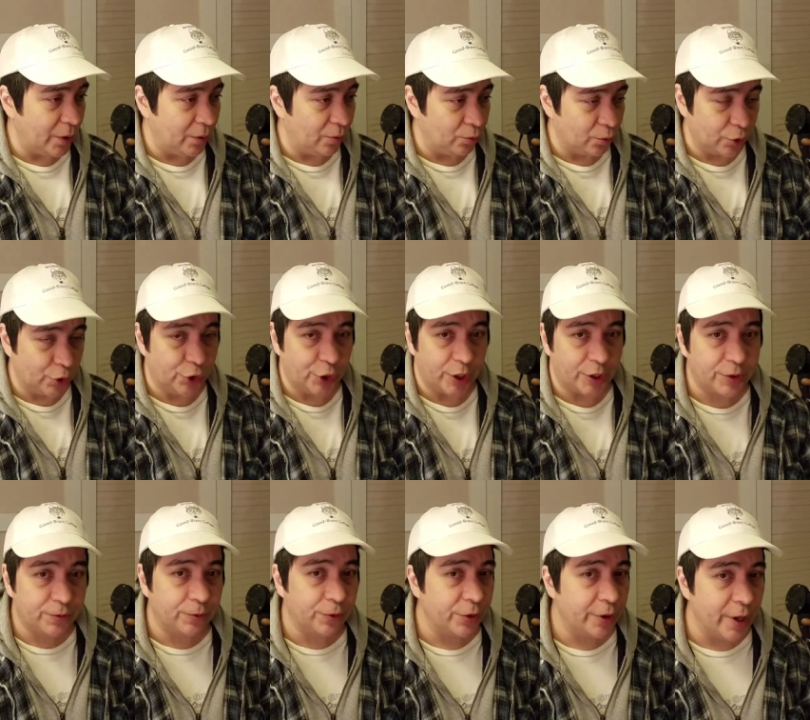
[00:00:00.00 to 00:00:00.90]
were
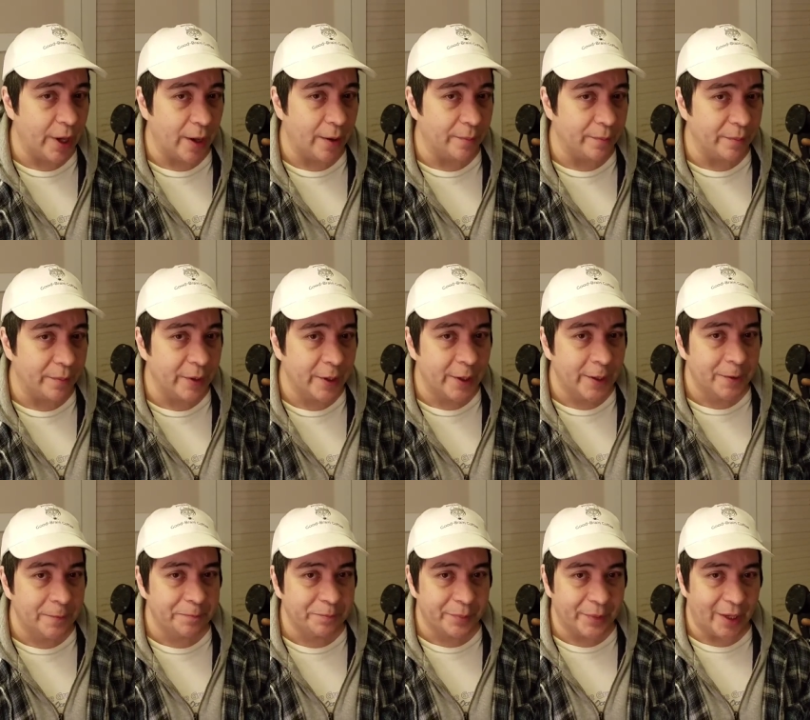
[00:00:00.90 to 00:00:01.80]
just for them,
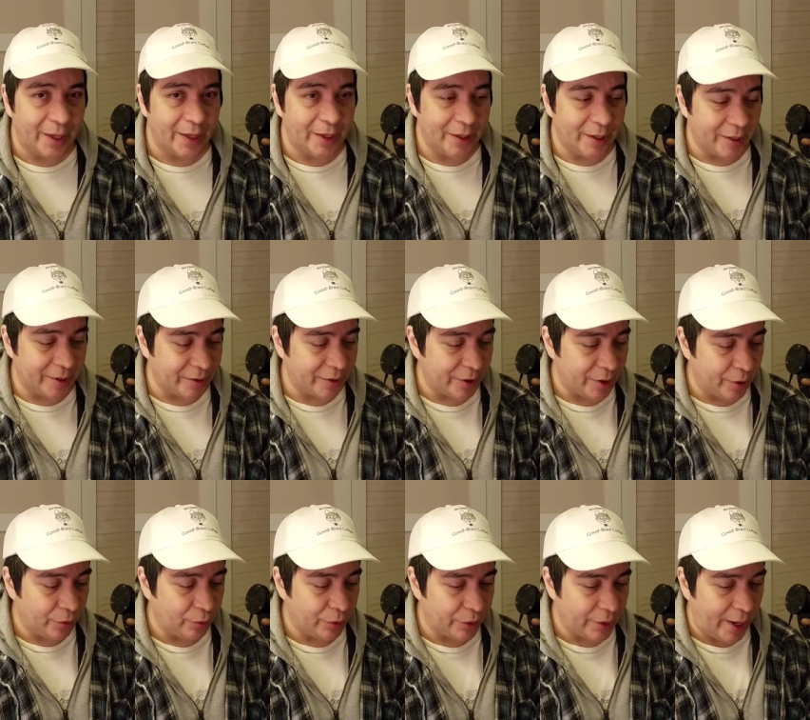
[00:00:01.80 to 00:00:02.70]
and they
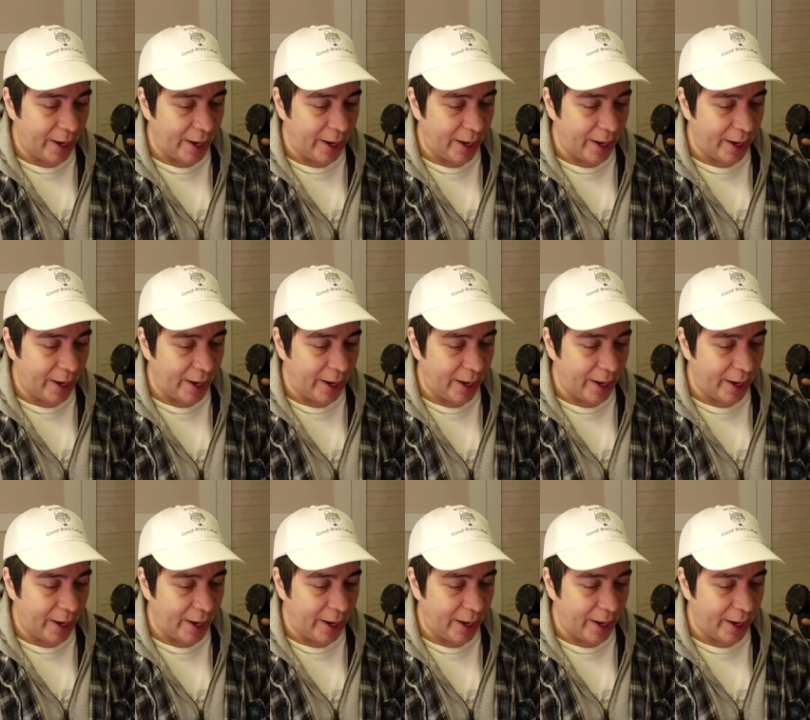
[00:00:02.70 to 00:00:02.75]
would